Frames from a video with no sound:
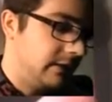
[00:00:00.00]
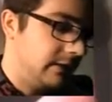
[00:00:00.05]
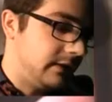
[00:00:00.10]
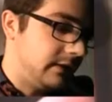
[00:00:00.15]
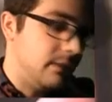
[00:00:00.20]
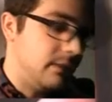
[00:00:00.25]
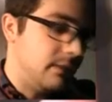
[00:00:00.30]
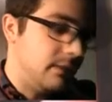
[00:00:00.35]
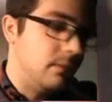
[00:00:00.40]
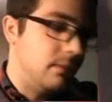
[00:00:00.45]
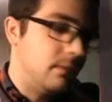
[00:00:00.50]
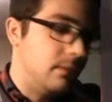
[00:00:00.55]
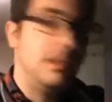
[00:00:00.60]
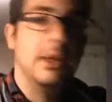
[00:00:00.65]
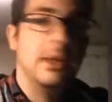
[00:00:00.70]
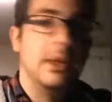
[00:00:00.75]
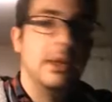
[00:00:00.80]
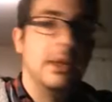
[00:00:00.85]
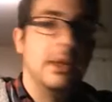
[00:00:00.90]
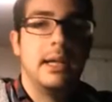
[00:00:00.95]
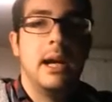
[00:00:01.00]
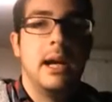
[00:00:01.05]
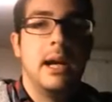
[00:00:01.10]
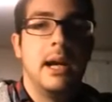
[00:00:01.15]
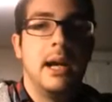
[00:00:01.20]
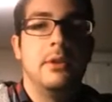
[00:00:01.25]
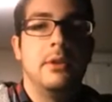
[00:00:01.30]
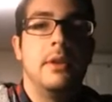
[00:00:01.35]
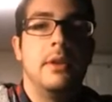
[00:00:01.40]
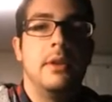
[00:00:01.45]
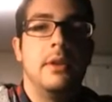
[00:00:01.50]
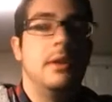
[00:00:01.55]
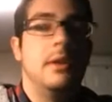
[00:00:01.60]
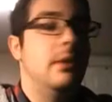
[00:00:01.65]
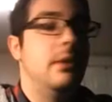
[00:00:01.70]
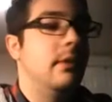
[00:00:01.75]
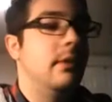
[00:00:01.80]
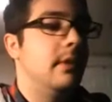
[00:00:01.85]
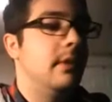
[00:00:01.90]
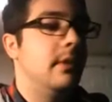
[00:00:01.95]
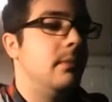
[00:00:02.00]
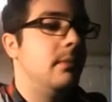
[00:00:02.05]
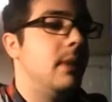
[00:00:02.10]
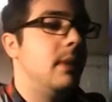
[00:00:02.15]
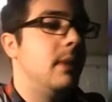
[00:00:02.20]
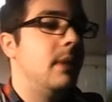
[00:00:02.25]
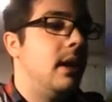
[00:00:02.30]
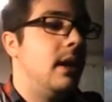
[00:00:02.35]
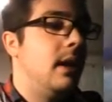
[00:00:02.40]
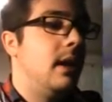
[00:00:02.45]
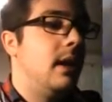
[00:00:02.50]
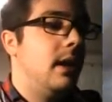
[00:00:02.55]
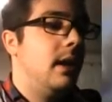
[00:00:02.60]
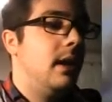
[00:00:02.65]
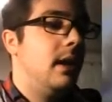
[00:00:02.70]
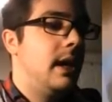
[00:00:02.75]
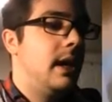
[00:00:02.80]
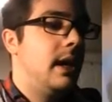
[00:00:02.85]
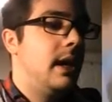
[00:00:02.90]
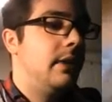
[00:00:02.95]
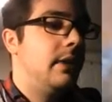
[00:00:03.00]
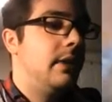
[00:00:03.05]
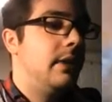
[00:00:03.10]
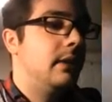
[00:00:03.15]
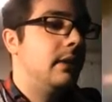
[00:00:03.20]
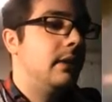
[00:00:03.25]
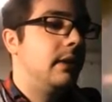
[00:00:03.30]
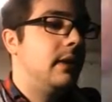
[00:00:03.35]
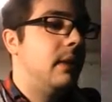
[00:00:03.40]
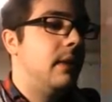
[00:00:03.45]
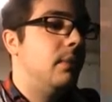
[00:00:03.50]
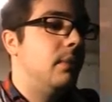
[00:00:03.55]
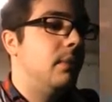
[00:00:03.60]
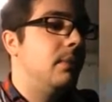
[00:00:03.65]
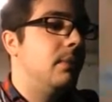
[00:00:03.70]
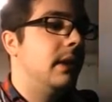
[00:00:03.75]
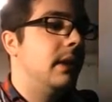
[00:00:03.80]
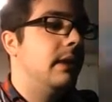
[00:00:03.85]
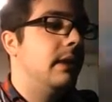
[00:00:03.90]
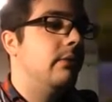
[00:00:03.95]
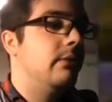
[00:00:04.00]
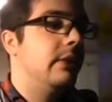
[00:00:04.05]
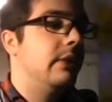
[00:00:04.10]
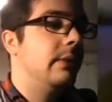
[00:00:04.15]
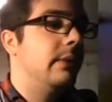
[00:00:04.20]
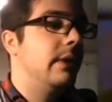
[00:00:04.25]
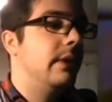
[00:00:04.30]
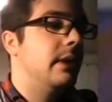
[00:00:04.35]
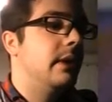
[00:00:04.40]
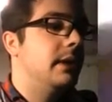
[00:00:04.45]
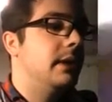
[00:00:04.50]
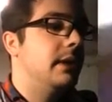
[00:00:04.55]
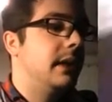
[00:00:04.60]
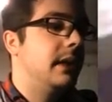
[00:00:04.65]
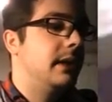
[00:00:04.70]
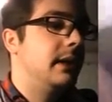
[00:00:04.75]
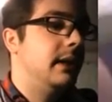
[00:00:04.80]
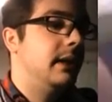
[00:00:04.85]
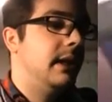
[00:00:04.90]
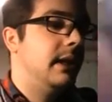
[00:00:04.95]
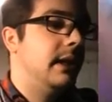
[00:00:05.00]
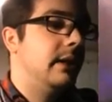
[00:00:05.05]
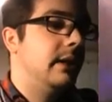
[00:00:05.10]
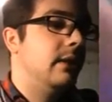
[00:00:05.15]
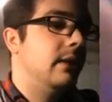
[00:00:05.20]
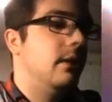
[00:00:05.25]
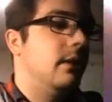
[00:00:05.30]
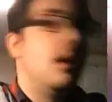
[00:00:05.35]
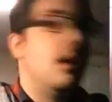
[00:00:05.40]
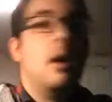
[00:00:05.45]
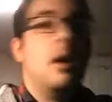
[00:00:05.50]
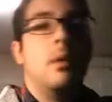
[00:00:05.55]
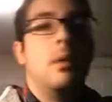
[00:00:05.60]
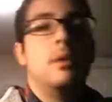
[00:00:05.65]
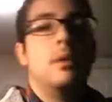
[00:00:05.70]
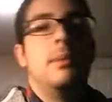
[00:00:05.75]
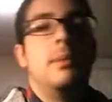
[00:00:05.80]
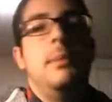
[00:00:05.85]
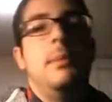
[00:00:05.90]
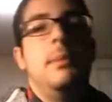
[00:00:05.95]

that manipulate the counters on the two of them, and I think they would play really well in a deck together, which might be